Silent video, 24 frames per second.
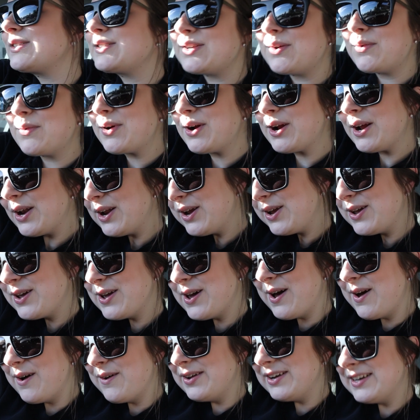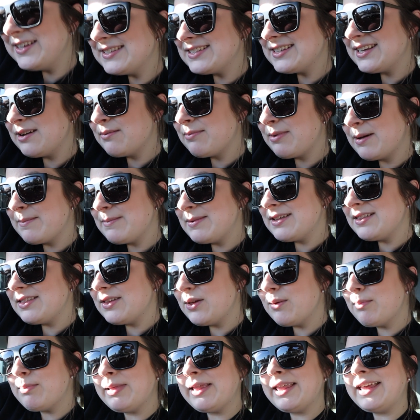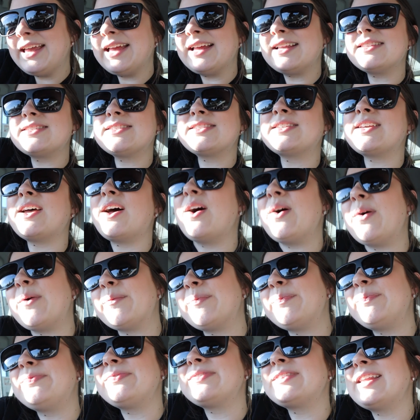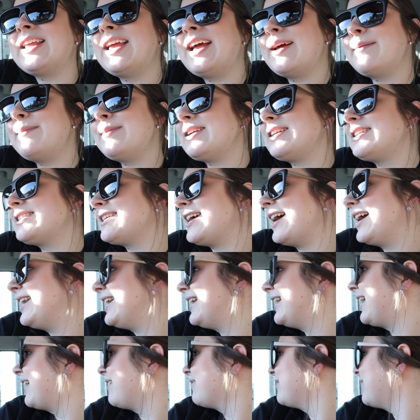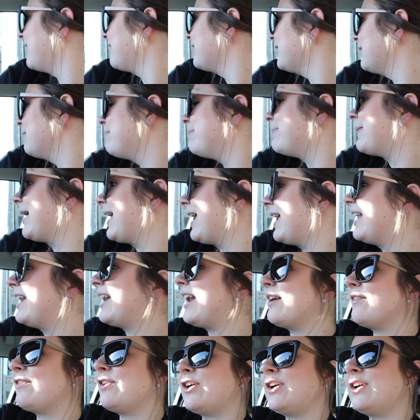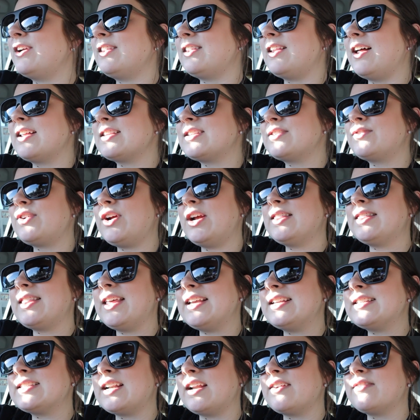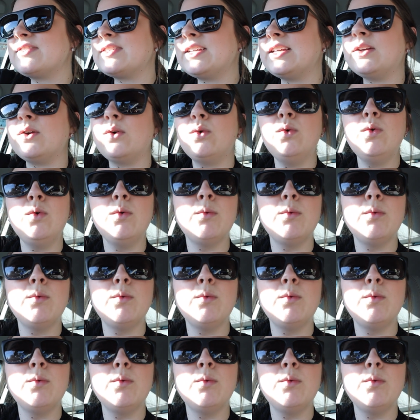So we're gonna go and he's gonna buy me a little plant. So I'm excited. I've never been. I've heard lots of great things and I've seen,